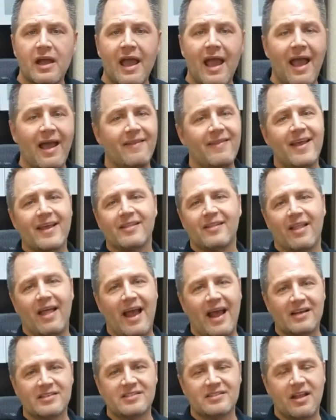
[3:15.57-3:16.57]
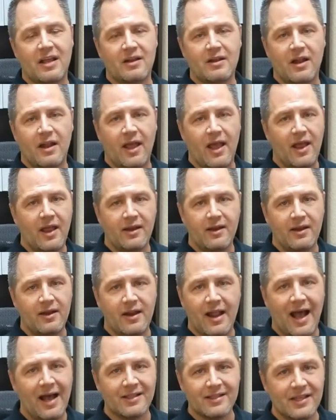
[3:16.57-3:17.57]
And then last and, and
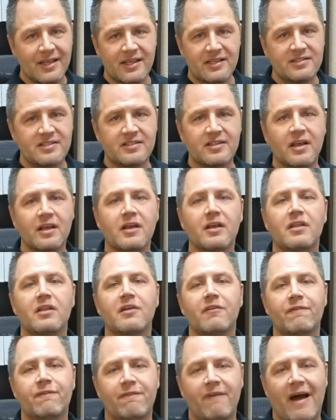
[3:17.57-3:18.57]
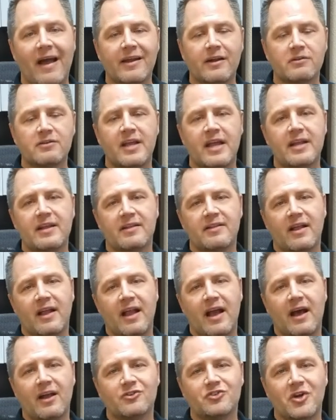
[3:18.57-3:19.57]
not least, the final date in the
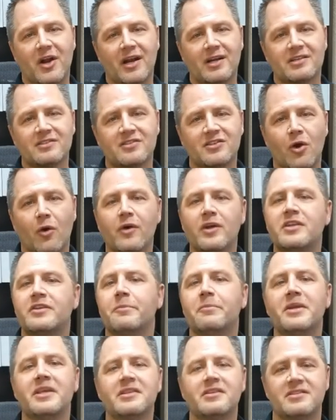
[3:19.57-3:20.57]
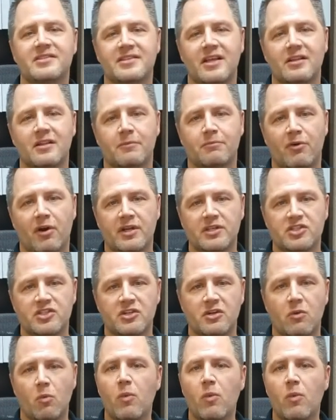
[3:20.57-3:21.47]
contract is going to be the celebration.